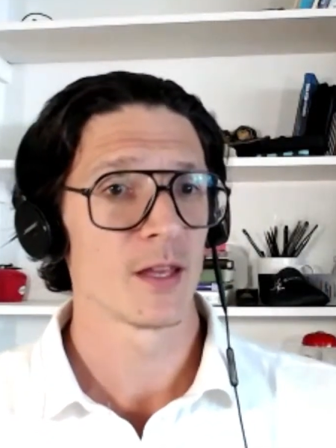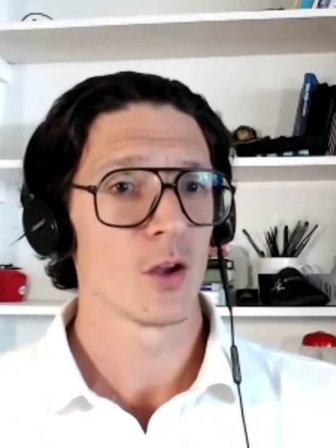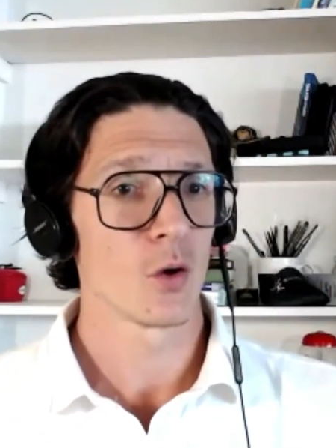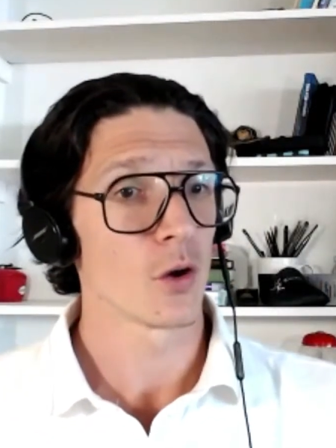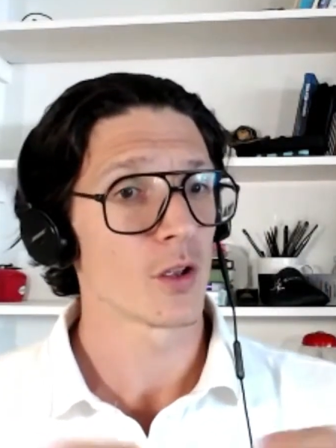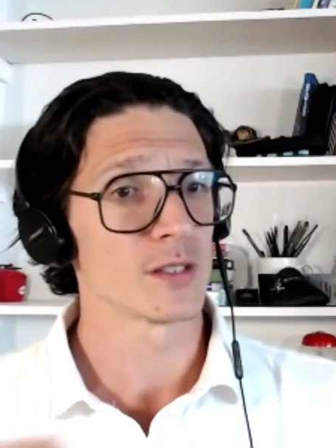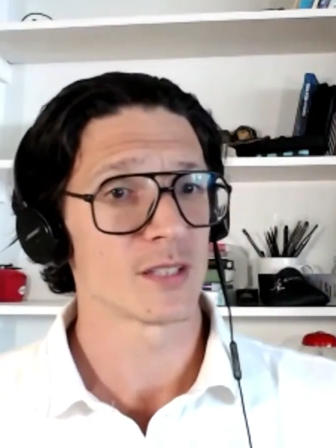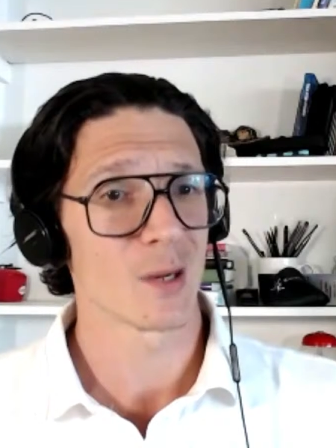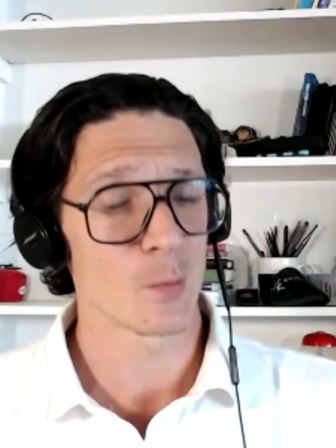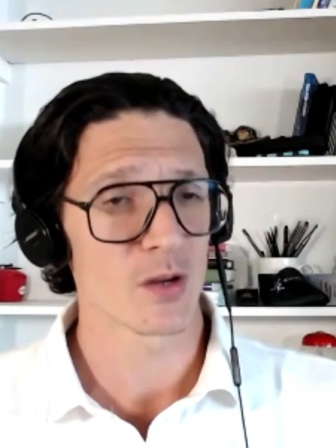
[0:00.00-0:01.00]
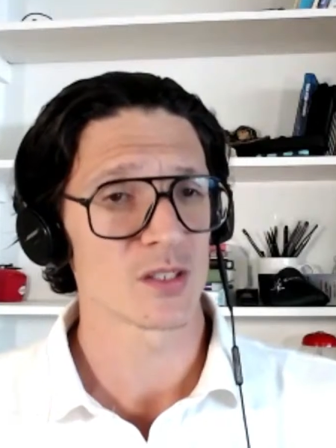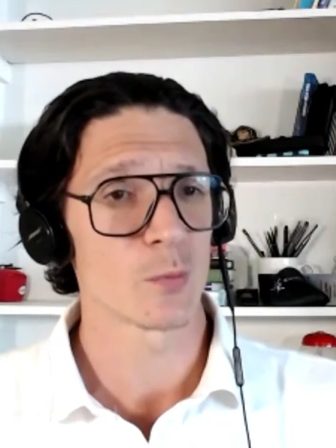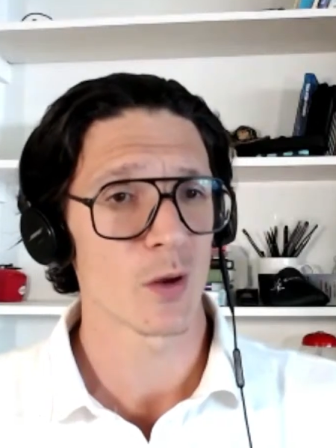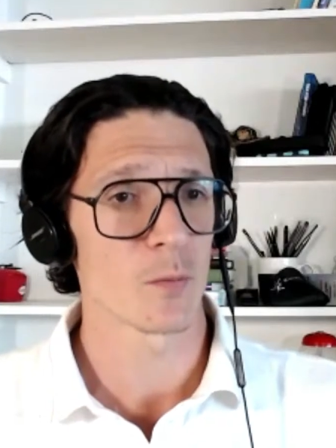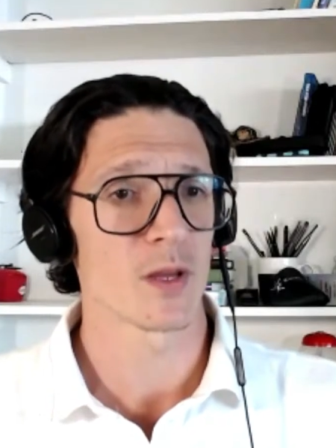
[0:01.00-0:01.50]
Or you can set up your
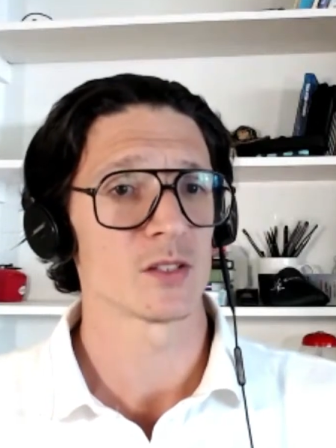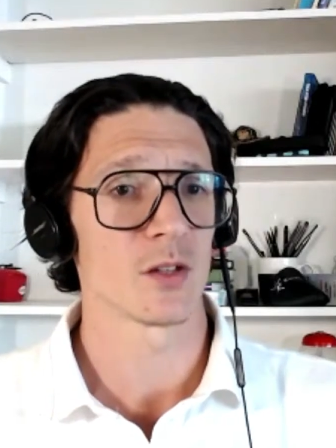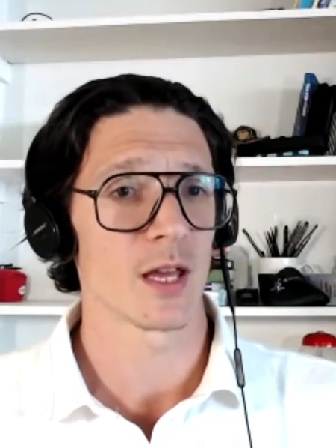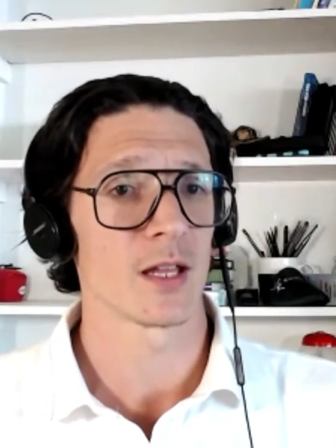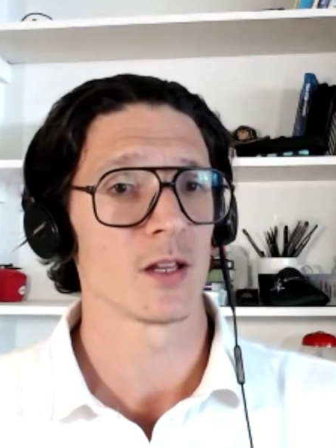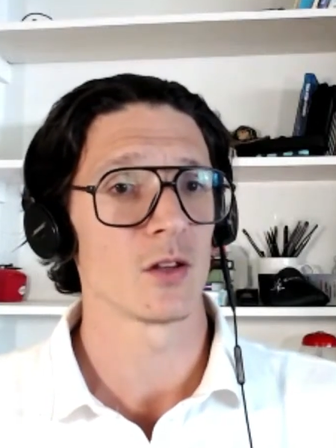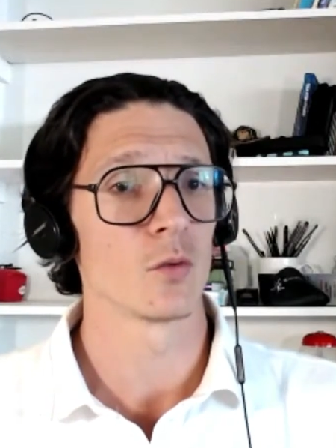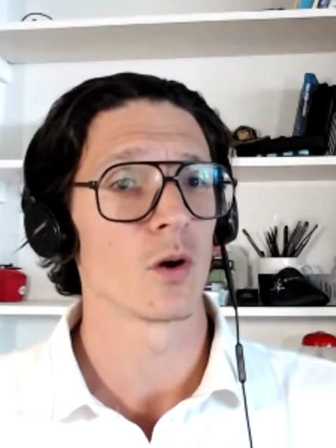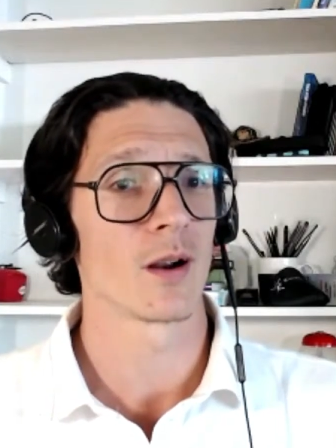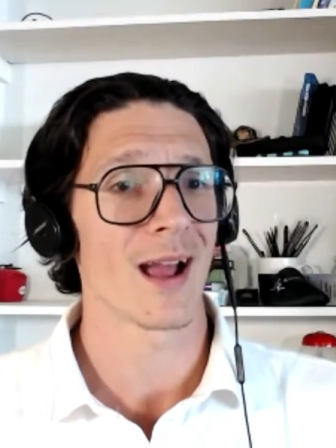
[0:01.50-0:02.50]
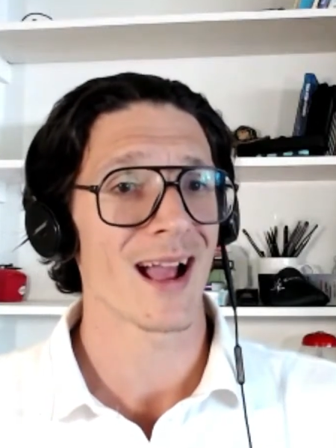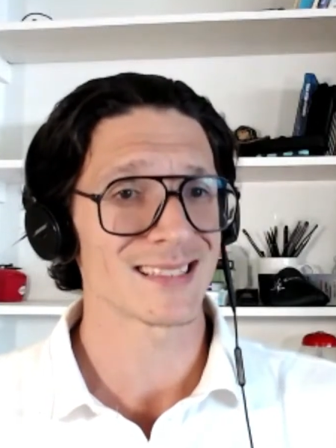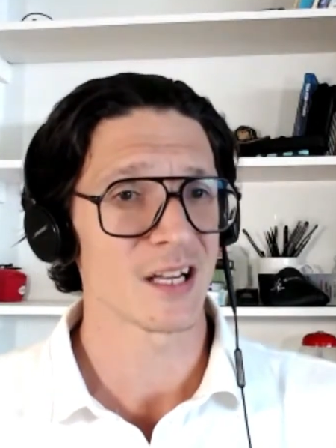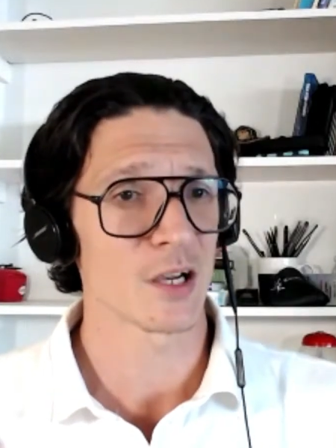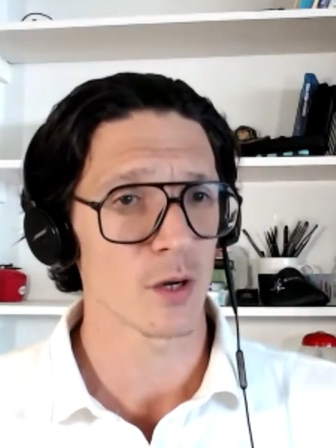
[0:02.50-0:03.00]
experiment so that you are
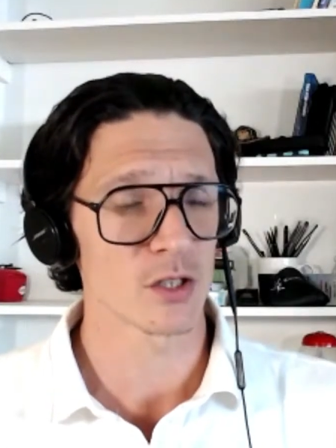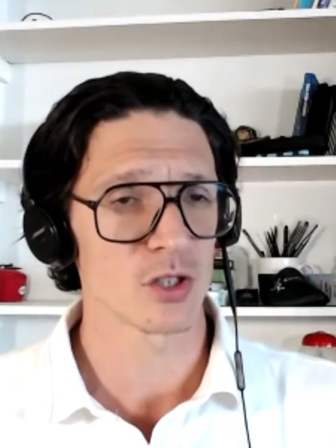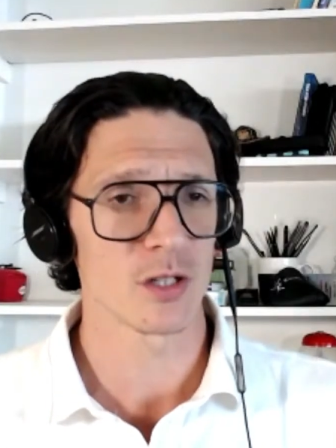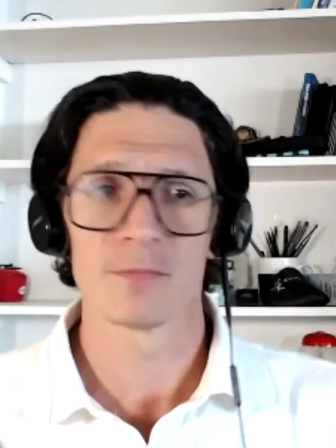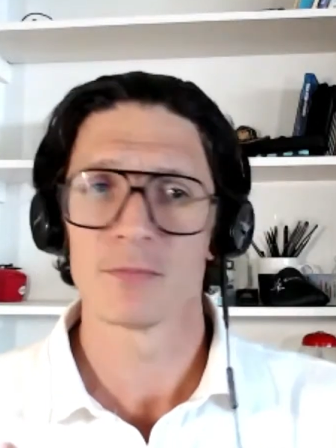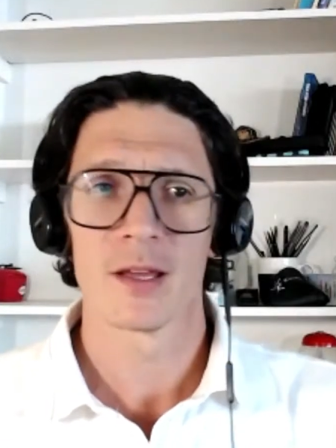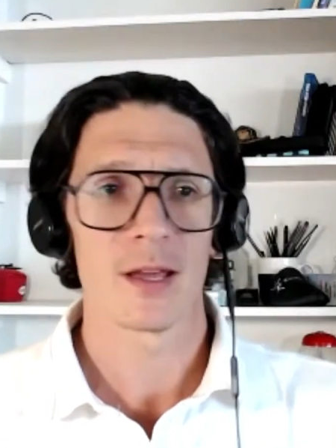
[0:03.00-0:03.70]
asking a question